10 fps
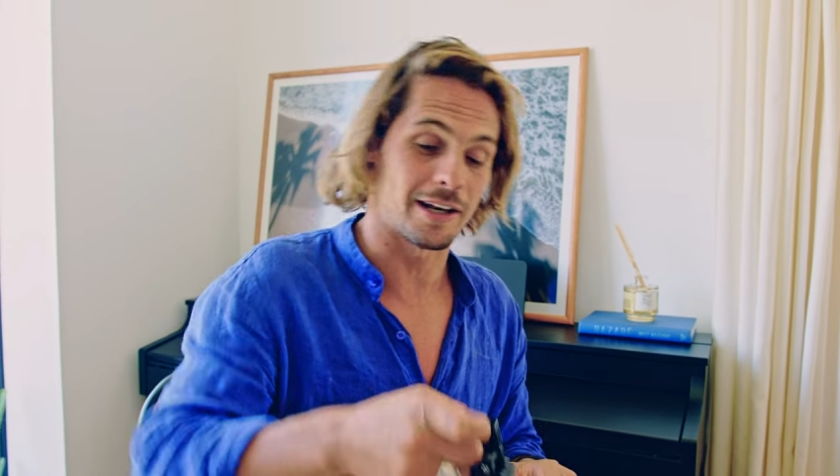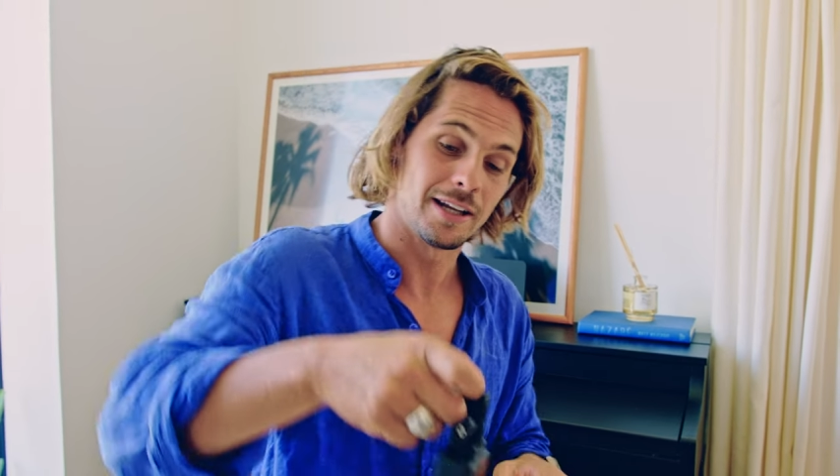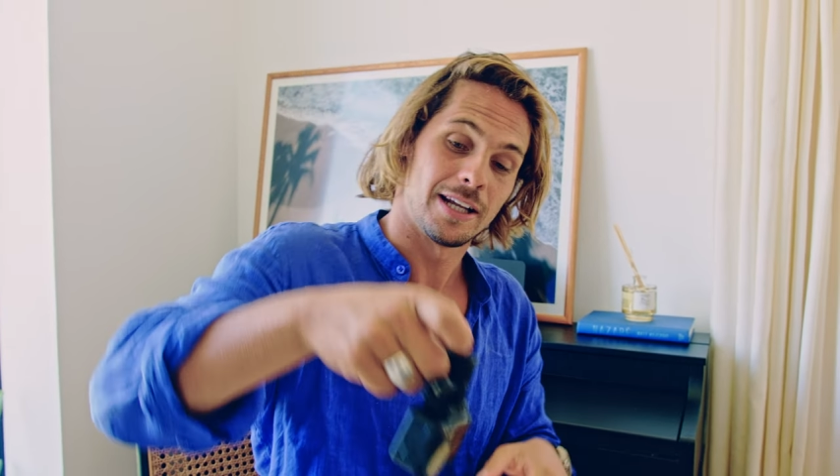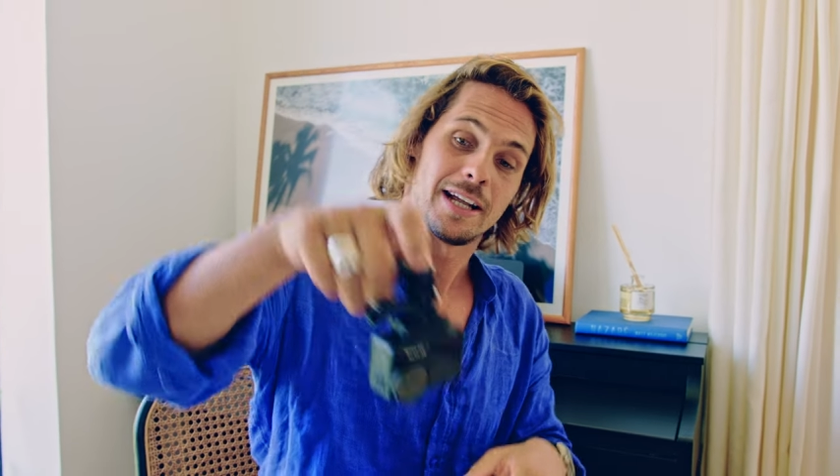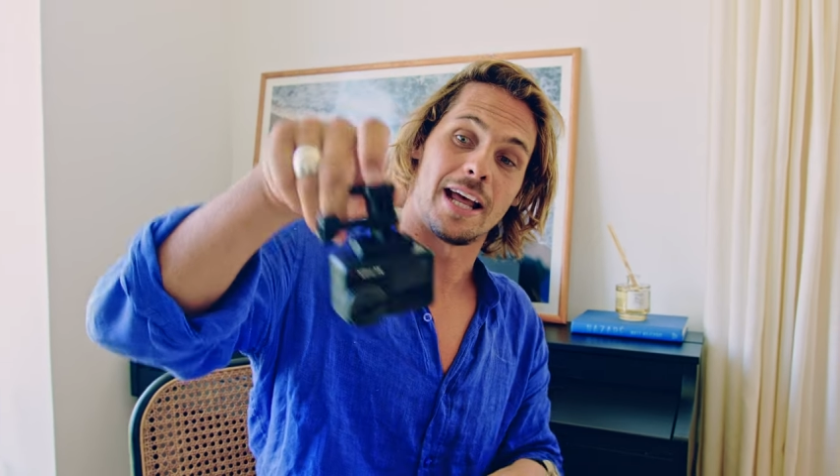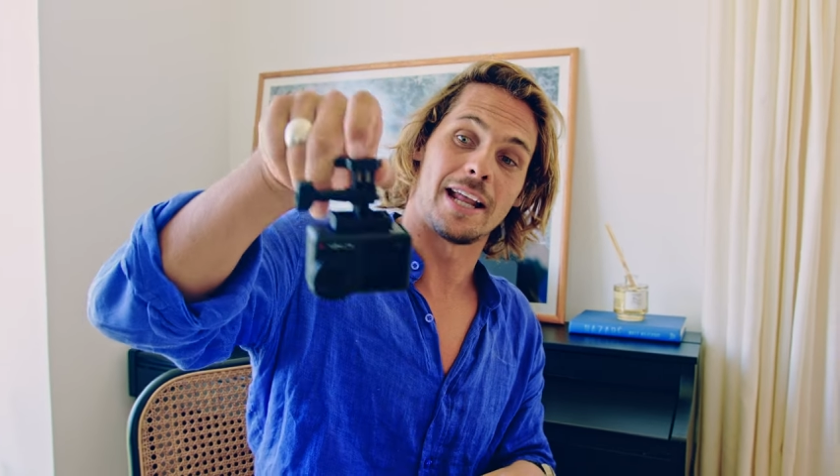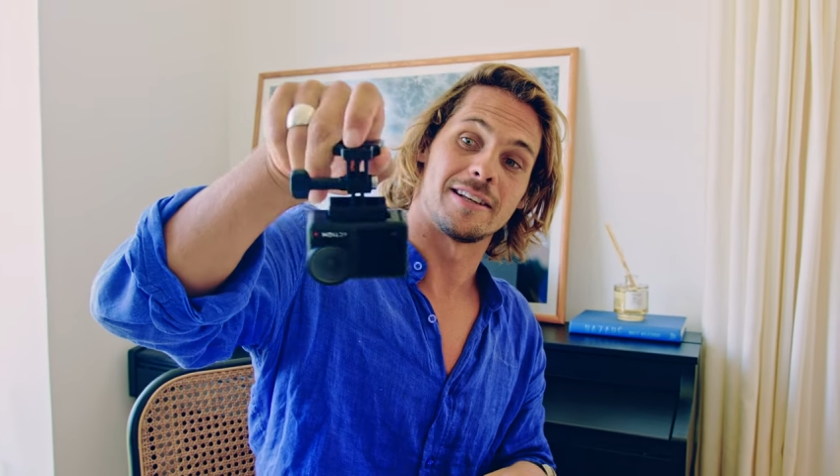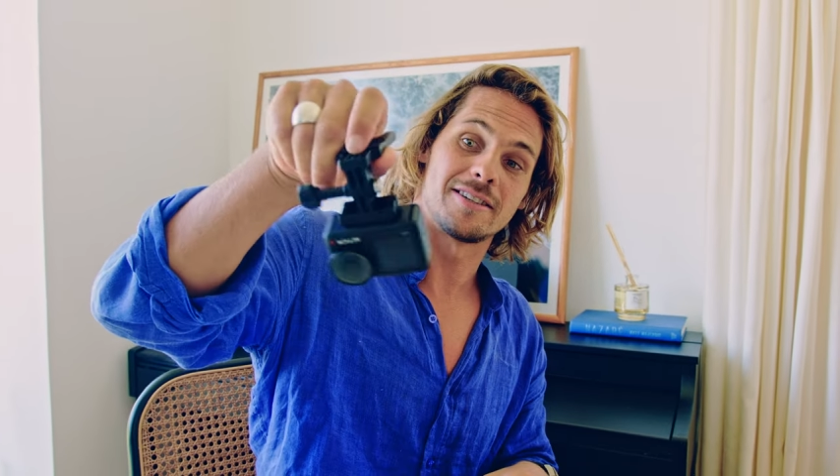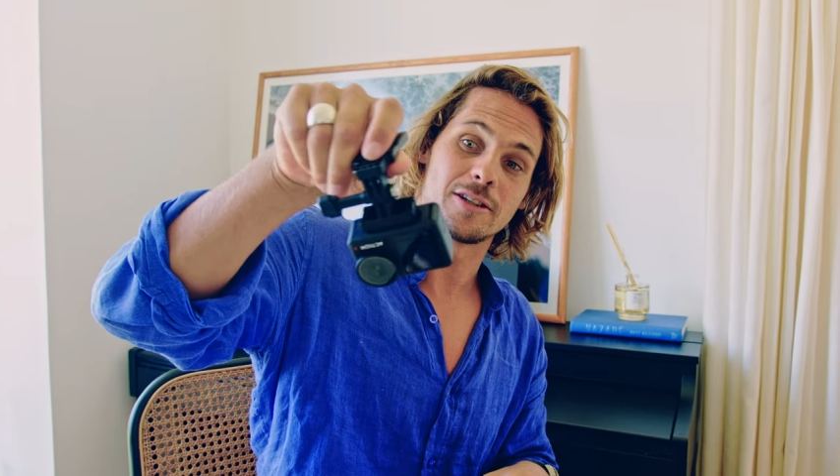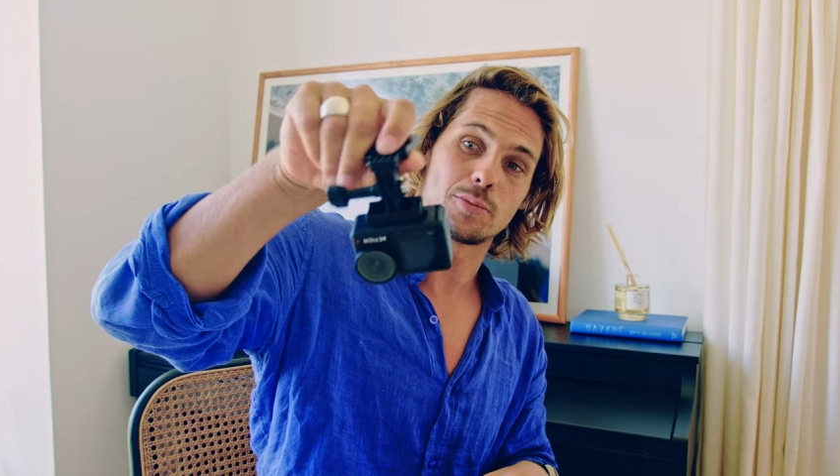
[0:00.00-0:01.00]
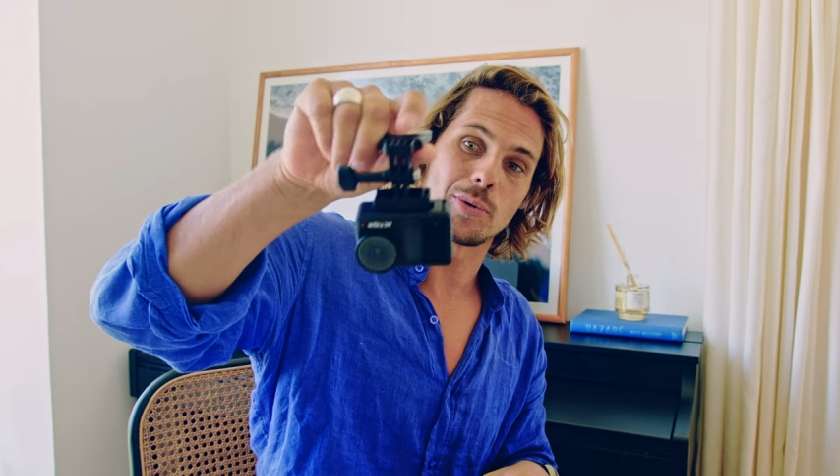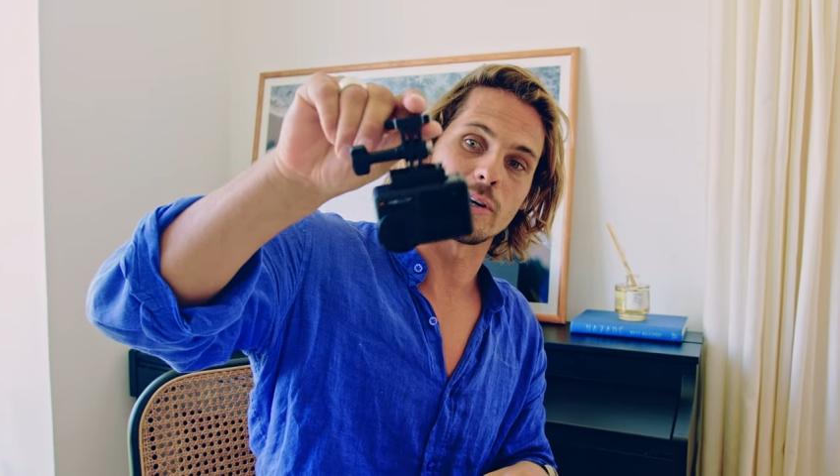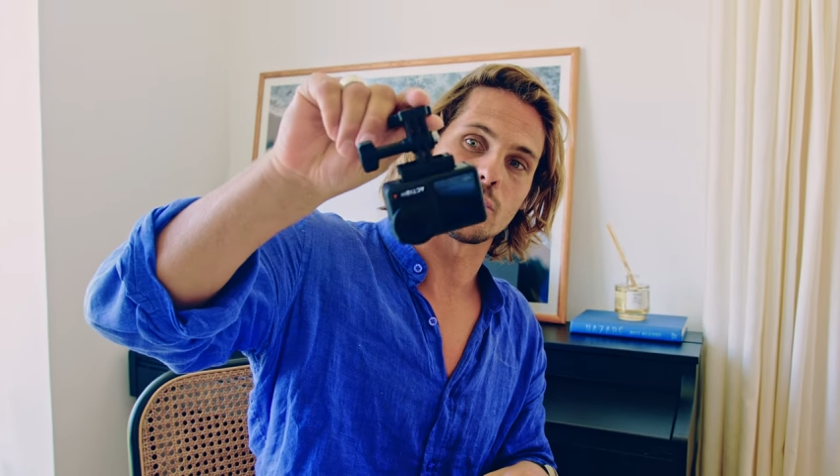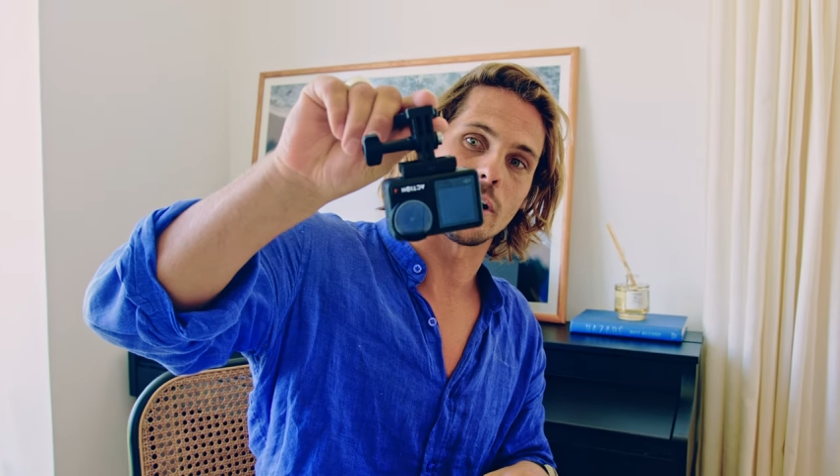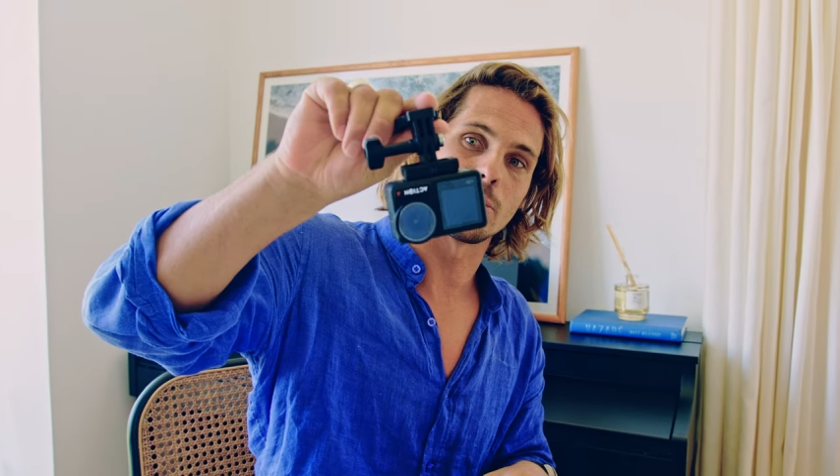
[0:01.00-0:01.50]
And it's pretty
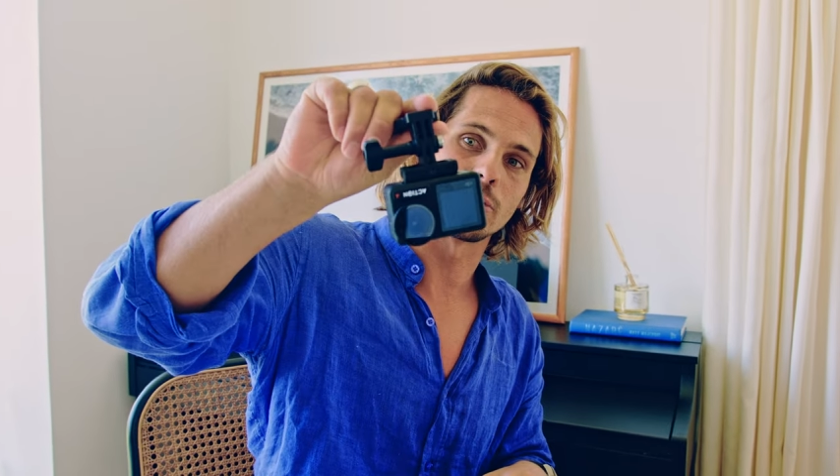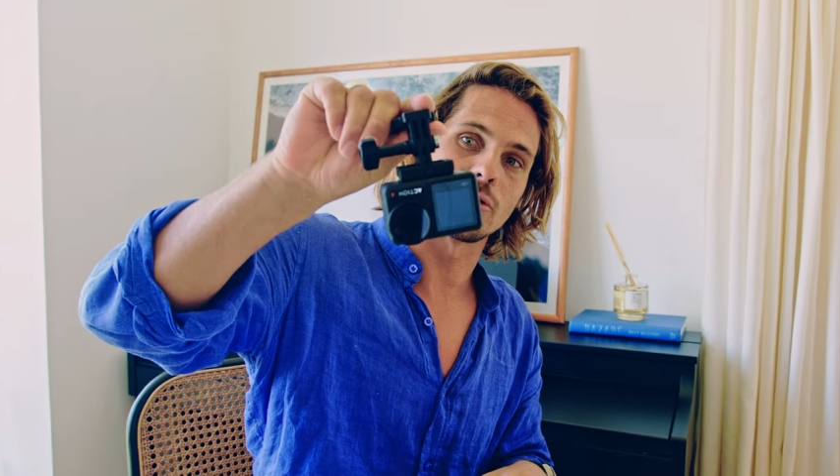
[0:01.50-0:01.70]
incredible